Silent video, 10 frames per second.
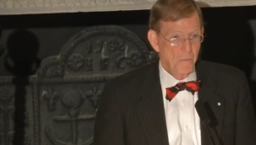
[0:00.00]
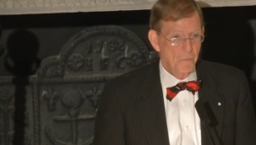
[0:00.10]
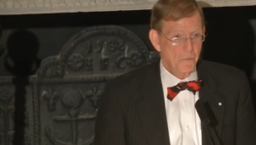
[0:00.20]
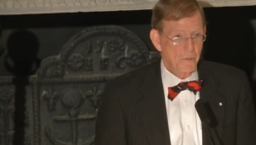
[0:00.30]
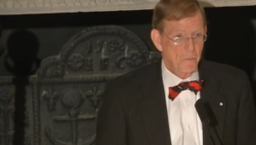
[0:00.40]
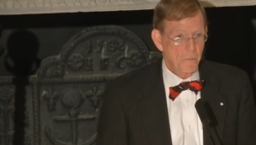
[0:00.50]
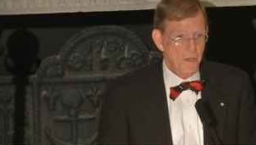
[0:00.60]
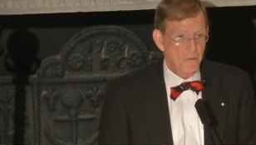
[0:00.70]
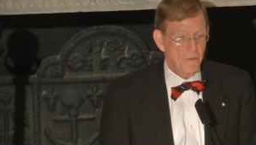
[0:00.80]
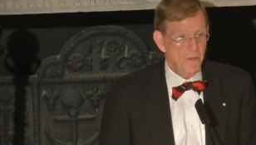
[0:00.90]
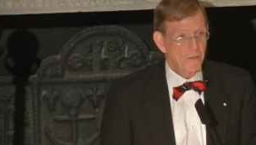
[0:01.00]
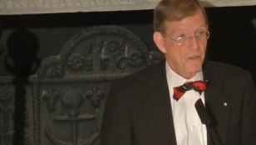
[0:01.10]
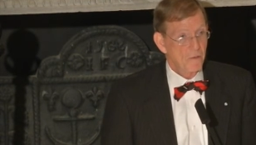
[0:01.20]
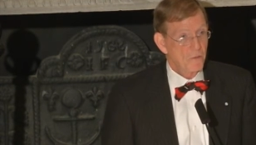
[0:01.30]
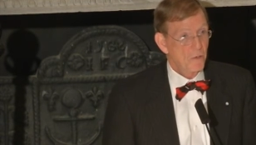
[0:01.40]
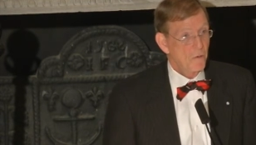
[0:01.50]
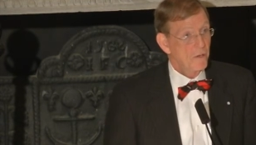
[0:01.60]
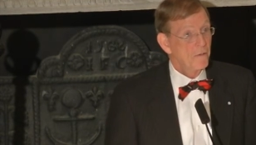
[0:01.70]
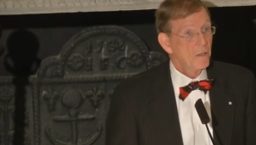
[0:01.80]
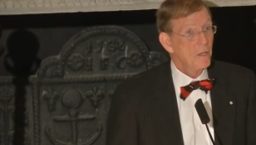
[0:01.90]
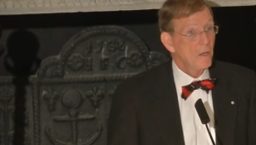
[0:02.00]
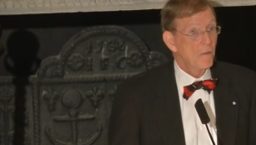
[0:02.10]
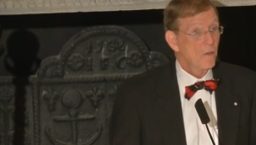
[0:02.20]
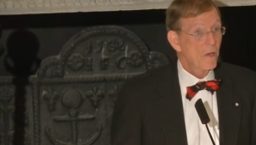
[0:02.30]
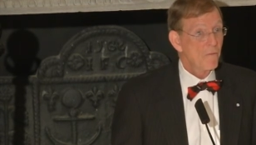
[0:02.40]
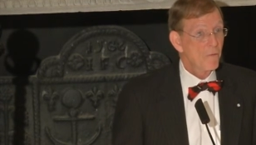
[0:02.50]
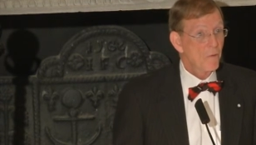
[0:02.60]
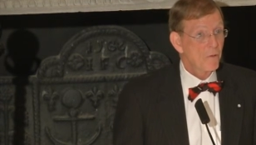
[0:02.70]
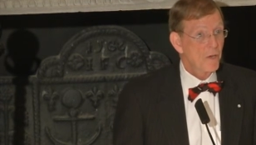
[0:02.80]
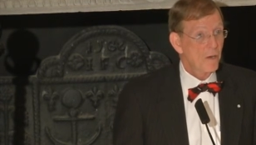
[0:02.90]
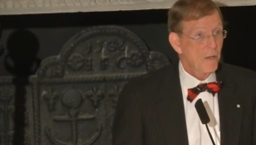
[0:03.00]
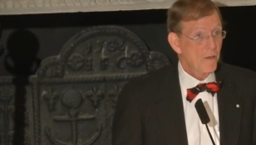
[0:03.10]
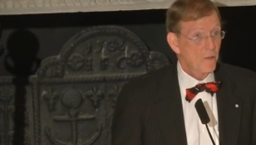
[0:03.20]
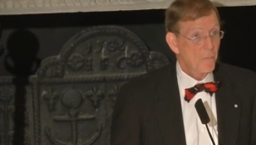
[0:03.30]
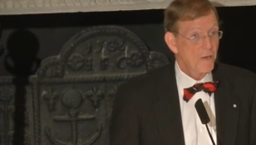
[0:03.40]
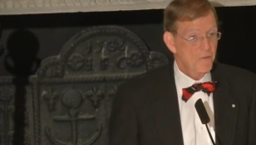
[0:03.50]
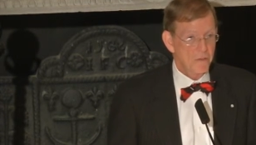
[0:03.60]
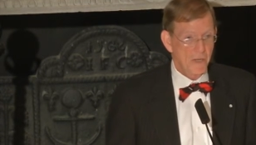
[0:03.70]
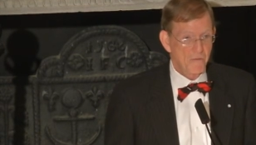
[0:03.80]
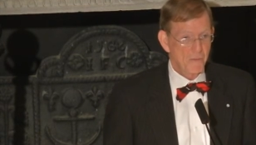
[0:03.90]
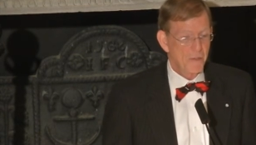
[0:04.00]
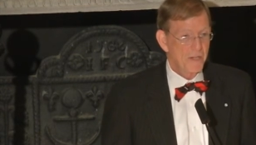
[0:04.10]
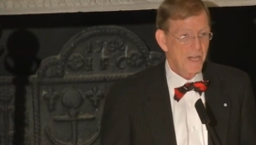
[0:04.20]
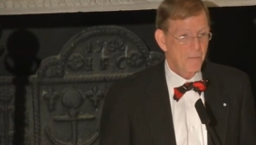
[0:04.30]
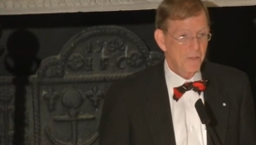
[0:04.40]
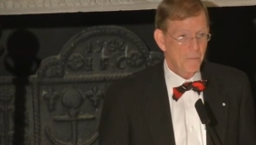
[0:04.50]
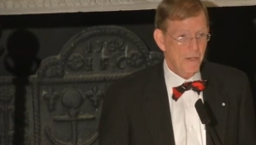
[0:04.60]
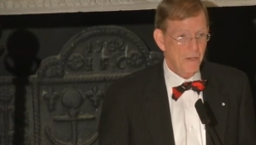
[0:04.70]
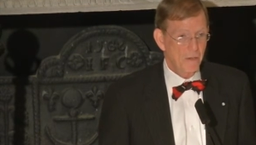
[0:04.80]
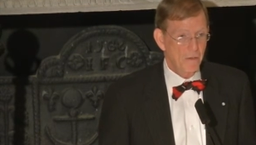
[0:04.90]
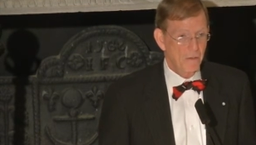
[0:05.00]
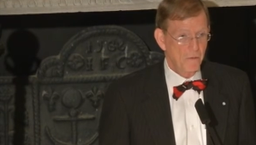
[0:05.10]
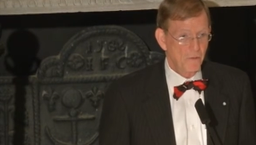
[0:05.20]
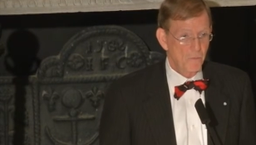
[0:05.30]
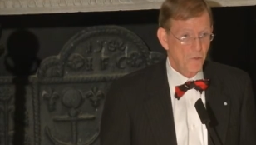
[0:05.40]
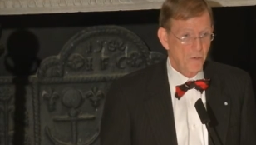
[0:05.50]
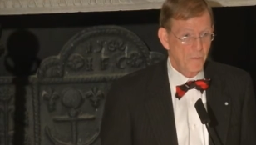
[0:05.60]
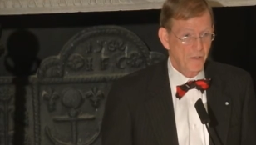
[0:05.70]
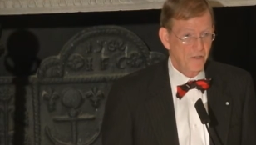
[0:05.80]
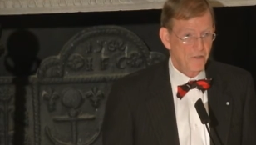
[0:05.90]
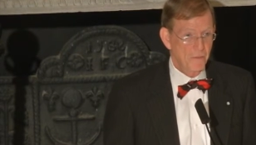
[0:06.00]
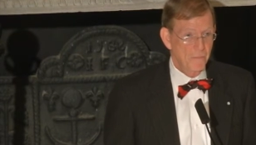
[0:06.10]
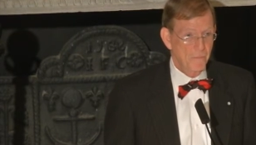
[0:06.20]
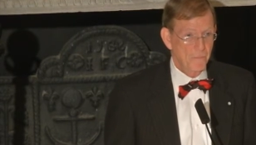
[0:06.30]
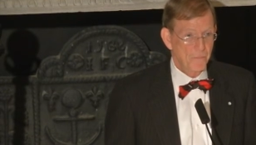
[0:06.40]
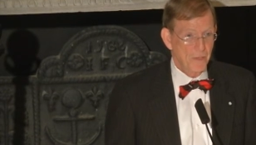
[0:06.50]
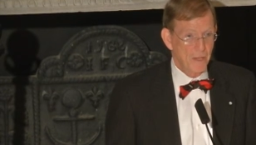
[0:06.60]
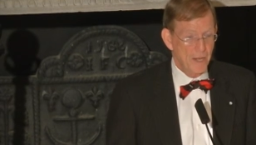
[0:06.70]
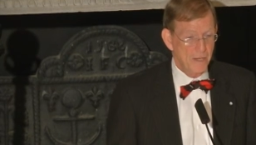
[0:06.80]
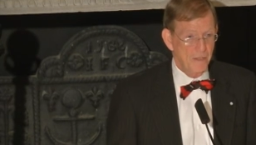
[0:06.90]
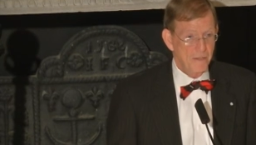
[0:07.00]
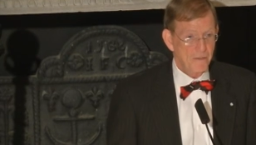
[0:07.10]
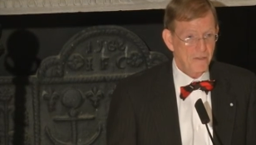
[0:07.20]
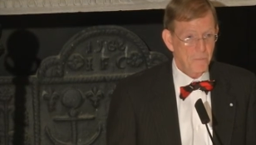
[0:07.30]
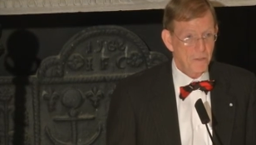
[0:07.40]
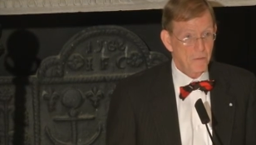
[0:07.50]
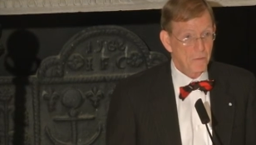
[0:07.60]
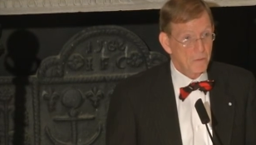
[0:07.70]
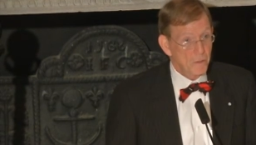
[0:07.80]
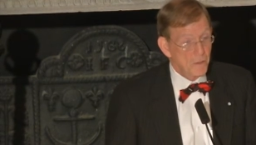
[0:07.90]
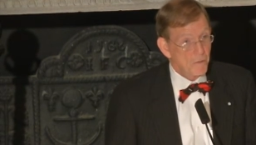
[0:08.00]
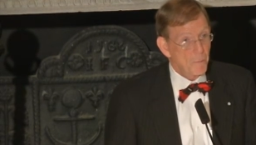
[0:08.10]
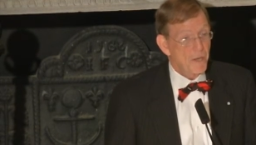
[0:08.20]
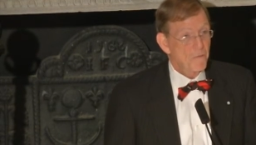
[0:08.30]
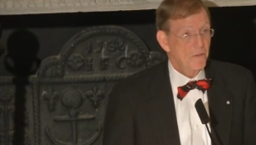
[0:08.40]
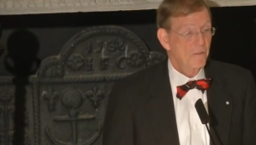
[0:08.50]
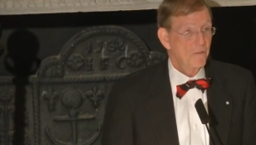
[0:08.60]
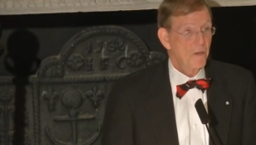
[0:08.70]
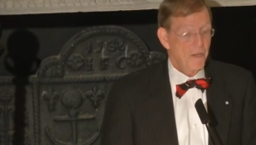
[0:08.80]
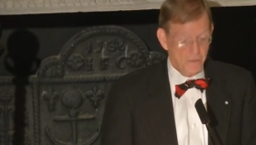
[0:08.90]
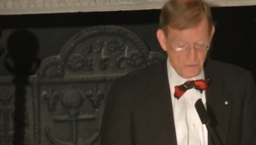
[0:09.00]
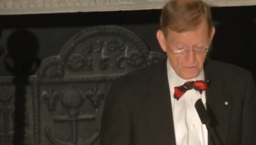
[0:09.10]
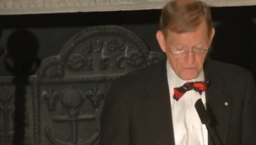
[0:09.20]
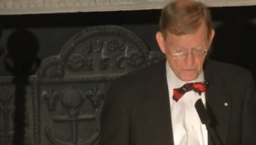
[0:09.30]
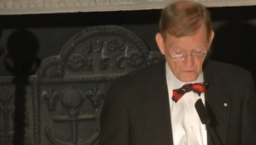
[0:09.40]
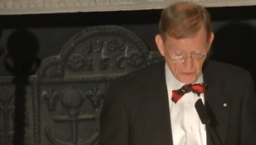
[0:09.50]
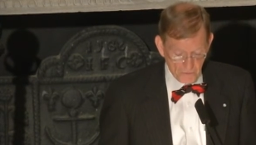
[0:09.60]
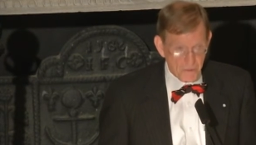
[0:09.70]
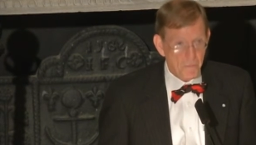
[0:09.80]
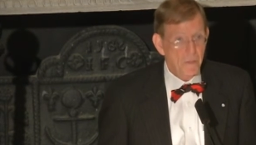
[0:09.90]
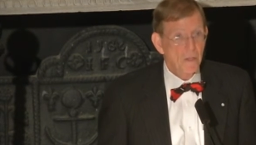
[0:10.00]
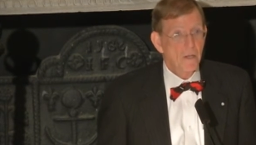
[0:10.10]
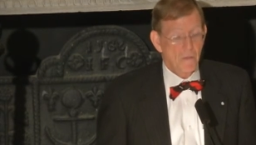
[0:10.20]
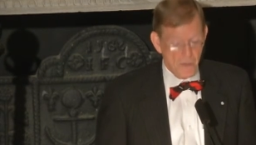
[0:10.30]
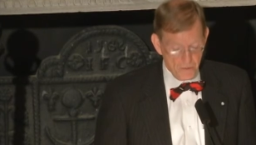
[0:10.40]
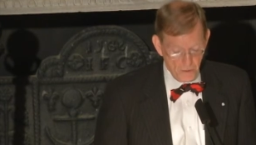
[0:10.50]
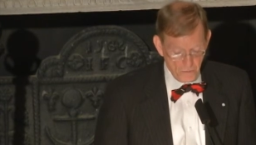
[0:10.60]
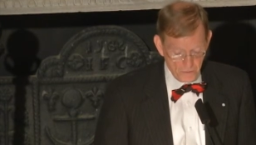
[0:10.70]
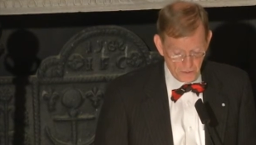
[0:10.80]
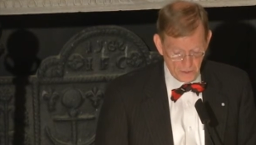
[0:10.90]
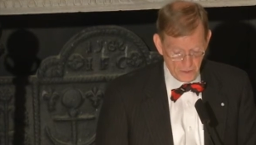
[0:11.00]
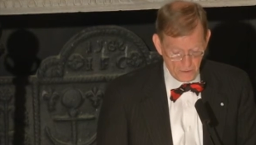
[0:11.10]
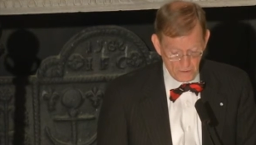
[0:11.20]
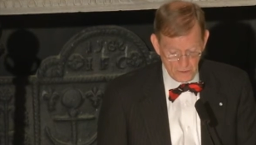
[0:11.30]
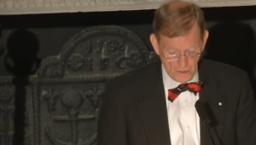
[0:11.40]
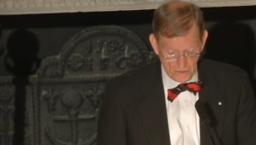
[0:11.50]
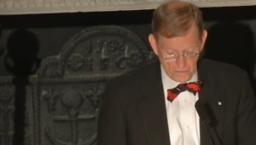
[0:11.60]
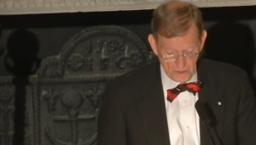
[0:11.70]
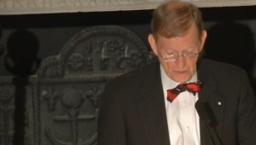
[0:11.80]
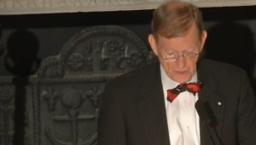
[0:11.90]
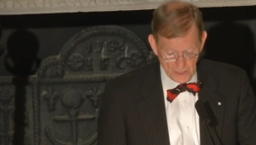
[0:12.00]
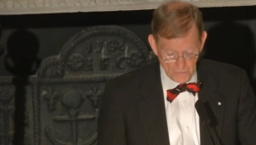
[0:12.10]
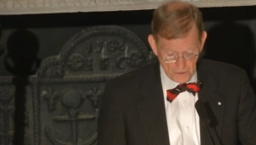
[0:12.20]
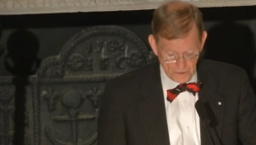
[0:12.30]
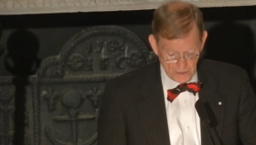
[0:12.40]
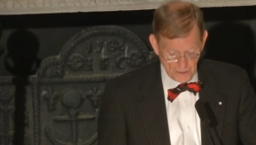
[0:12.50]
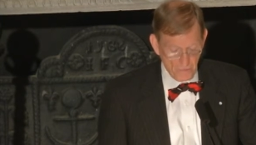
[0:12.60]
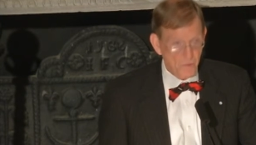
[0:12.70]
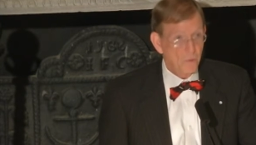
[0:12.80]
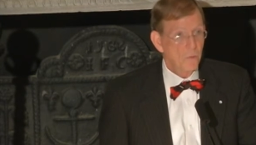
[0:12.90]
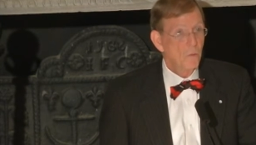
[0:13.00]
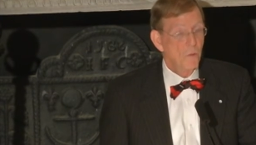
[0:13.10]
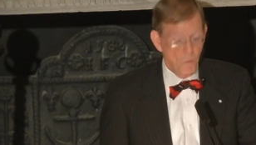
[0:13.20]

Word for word: between Patriots and Tories. The governor of North Carolina, the Patriot governor, has been captured by some Tory militia. And at Lindley's Mill, the Patriots are trying to save him. They don't, and they take him on down to